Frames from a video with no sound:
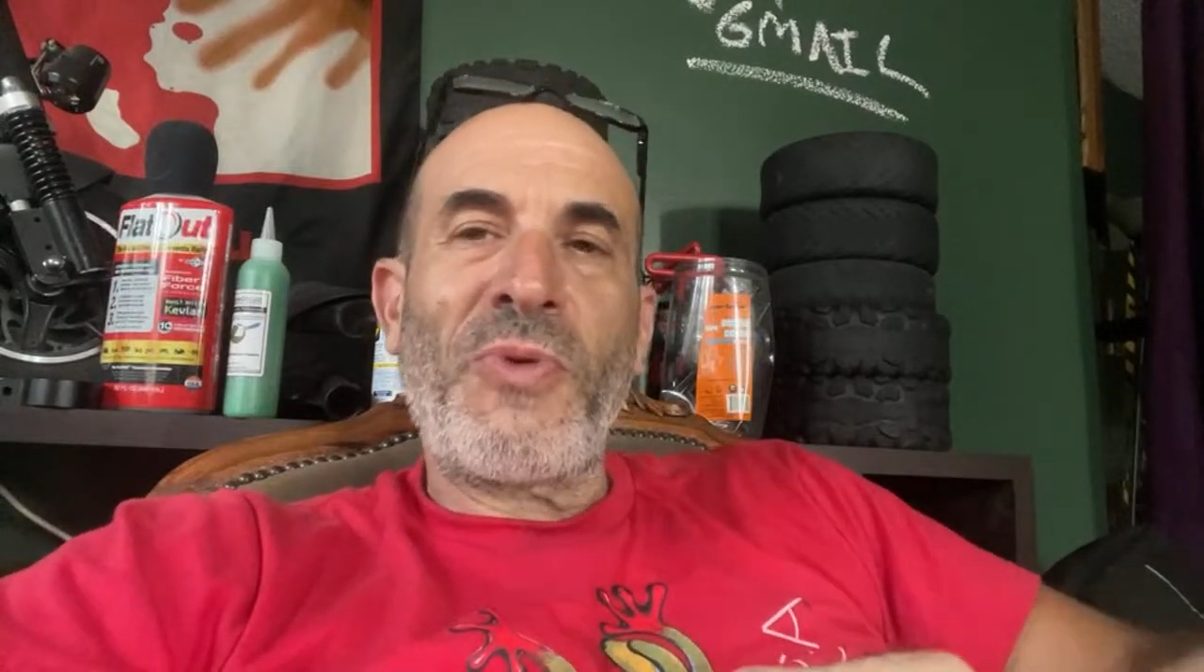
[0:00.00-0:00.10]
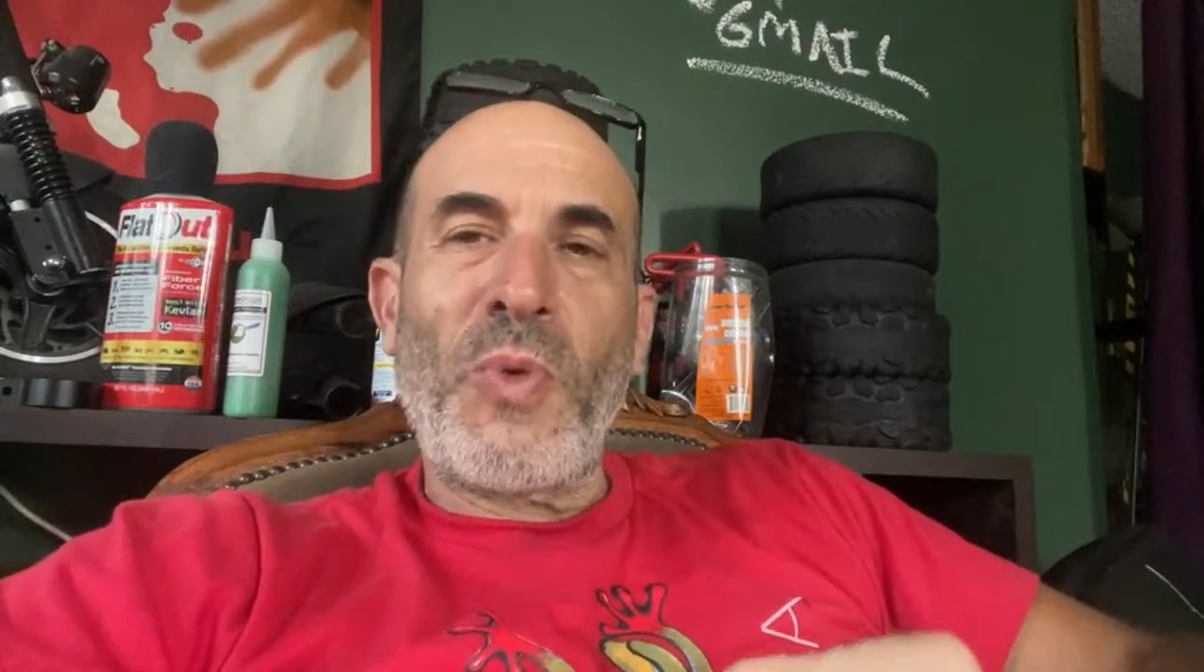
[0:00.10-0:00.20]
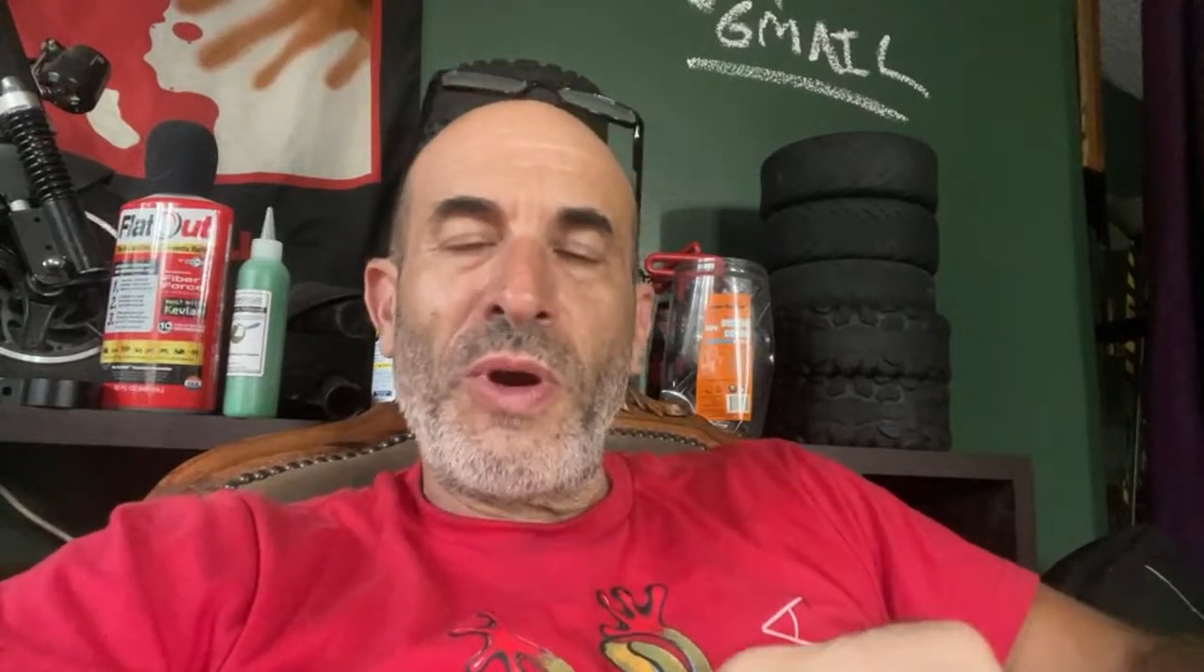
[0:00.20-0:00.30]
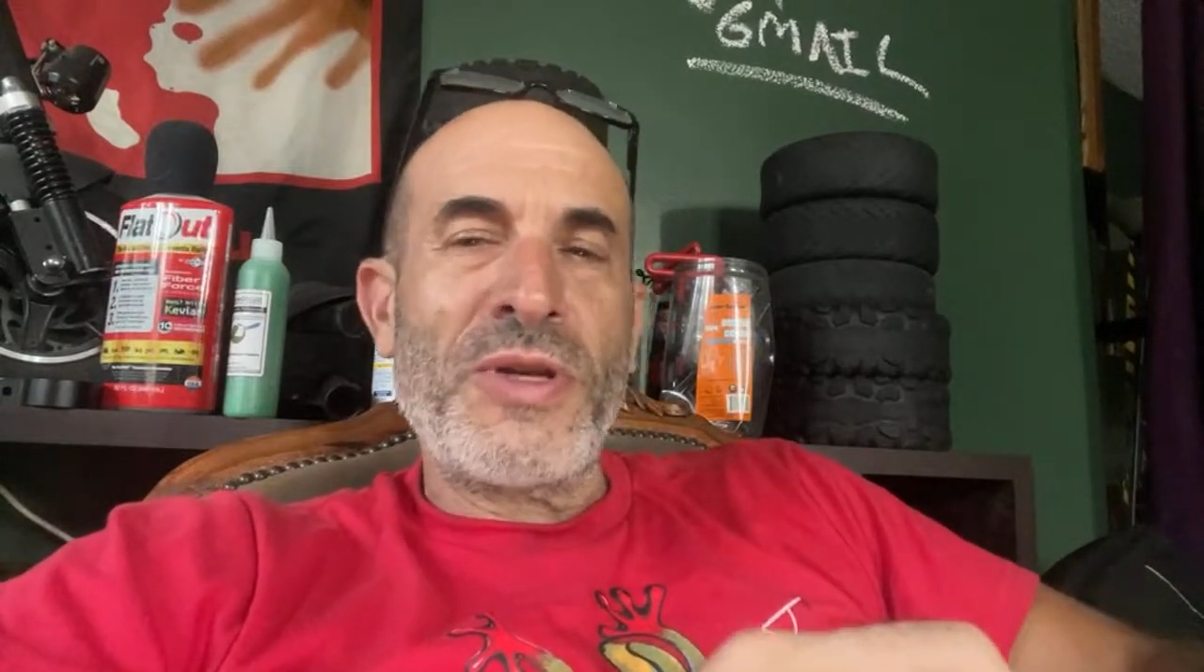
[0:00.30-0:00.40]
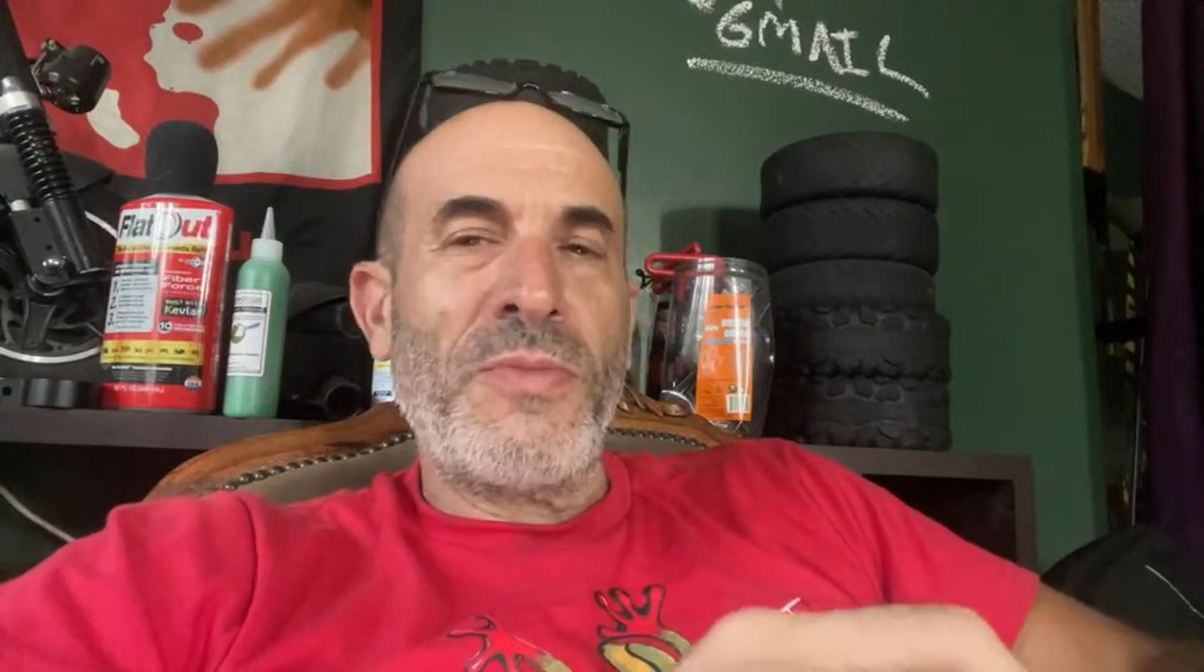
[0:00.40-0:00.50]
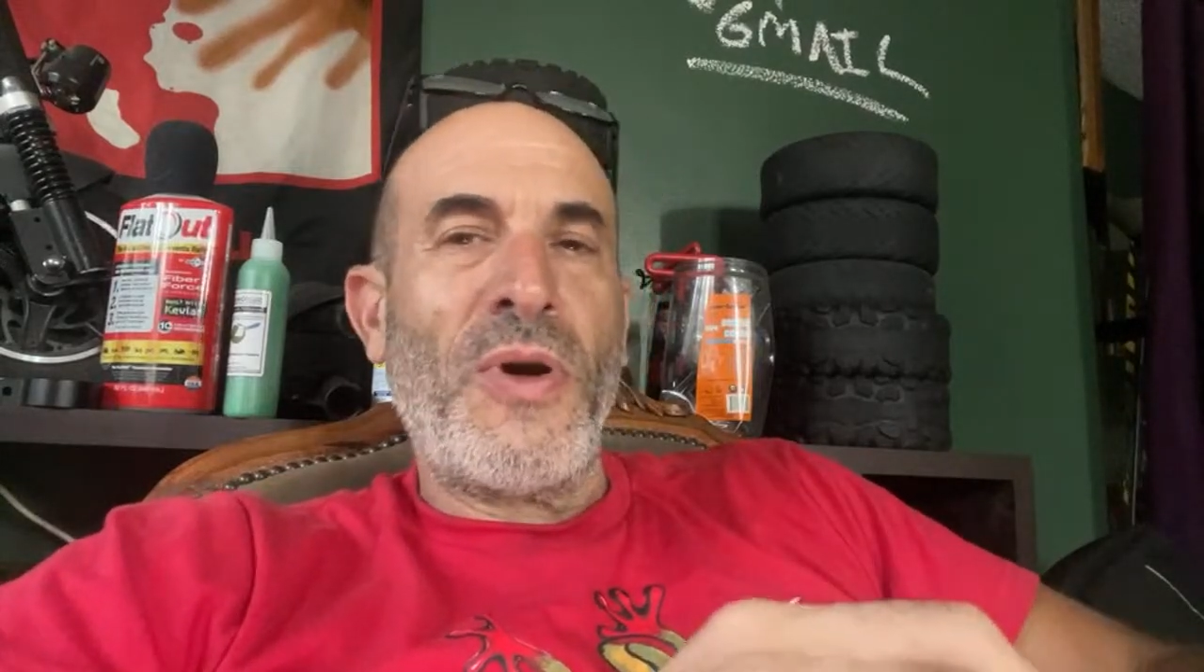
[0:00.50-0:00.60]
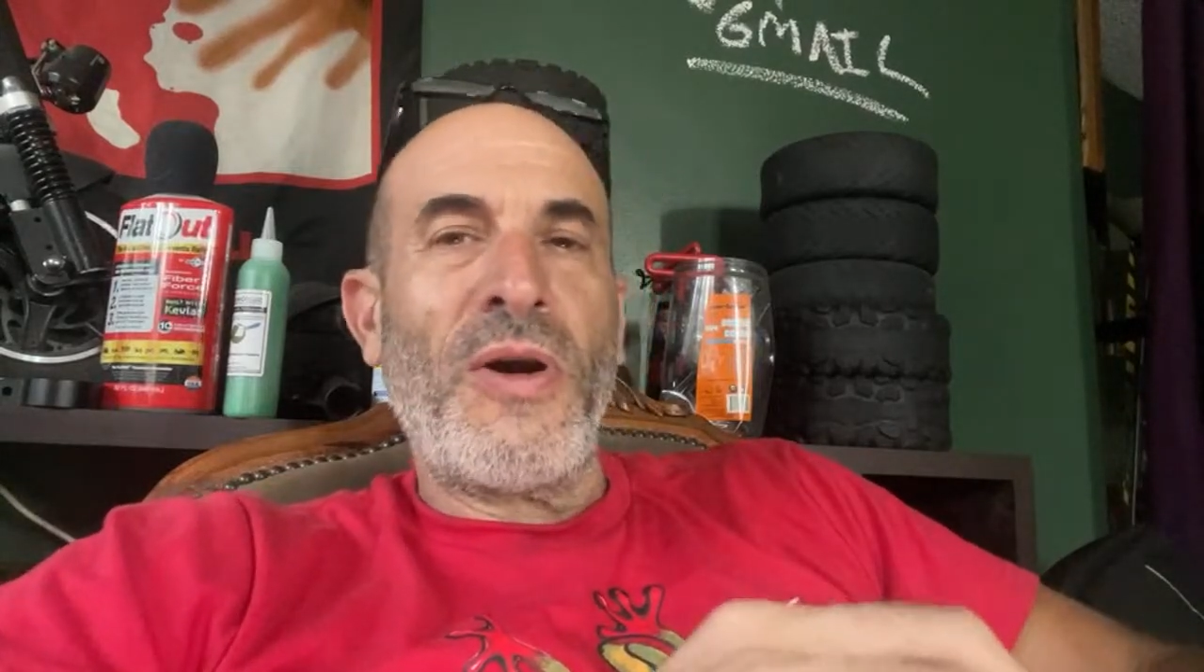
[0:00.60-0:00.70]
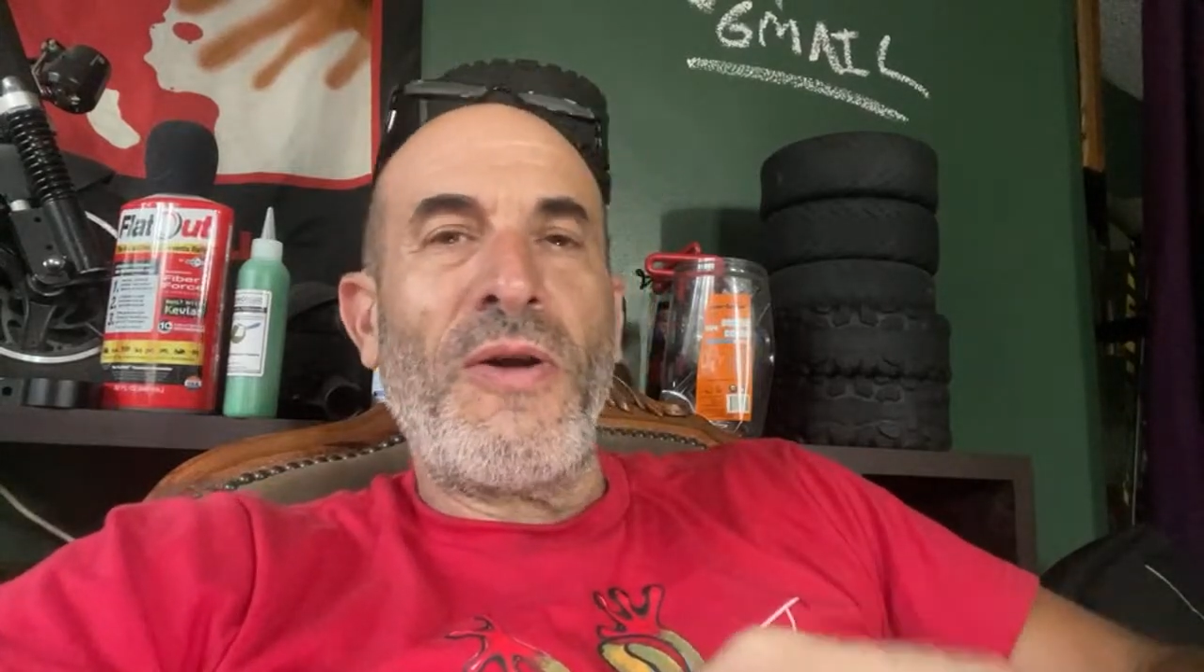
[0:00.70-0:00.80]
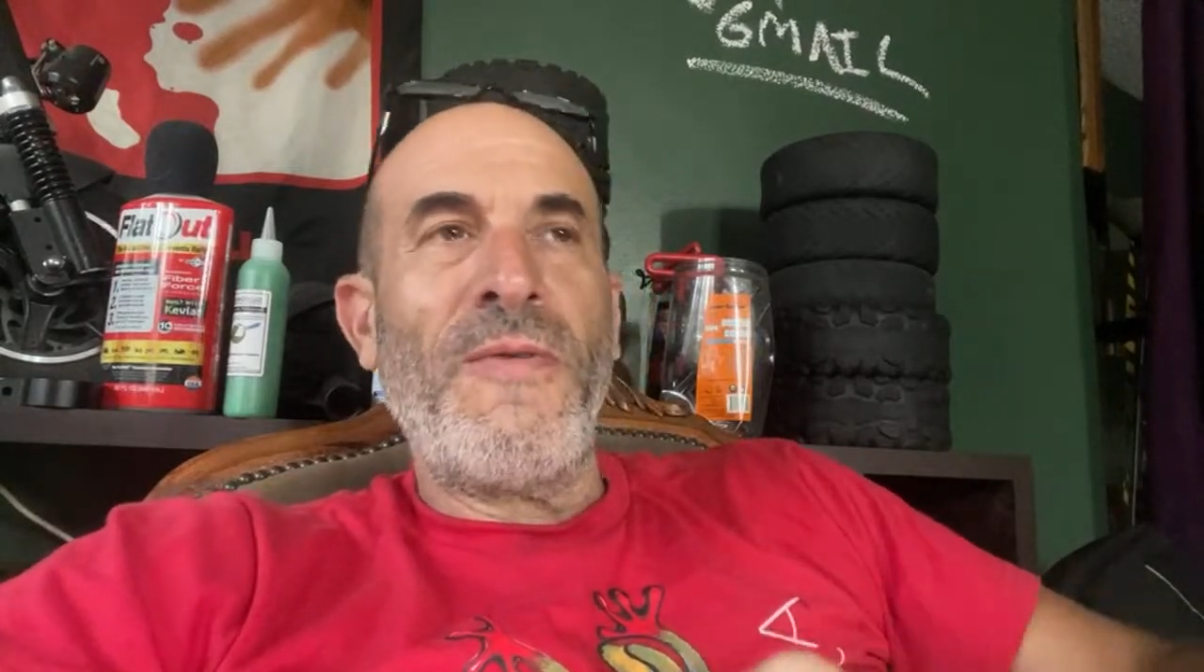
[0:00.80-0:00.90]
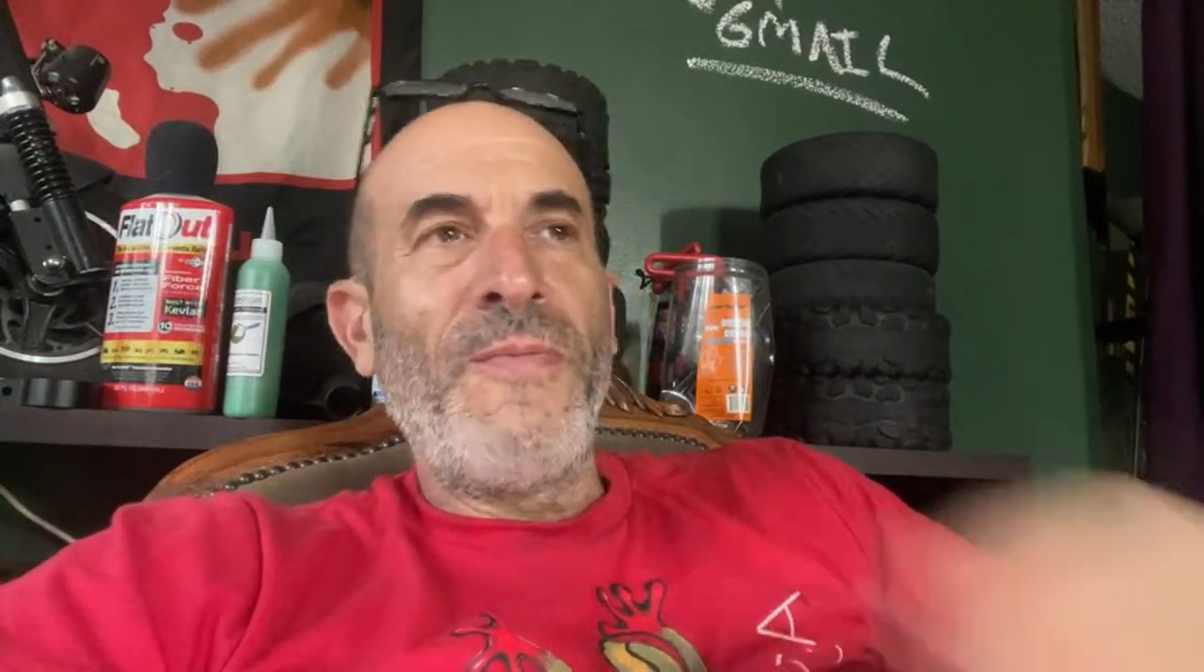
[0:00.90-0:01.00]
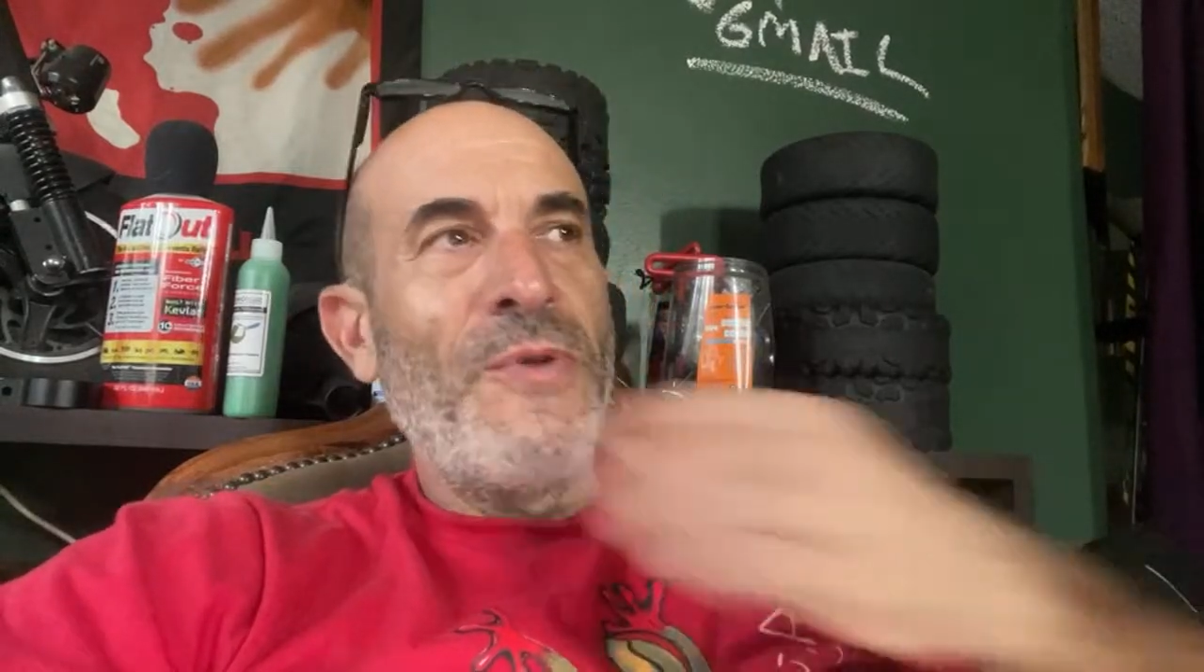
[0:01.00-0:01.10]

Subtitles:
work tomorrow.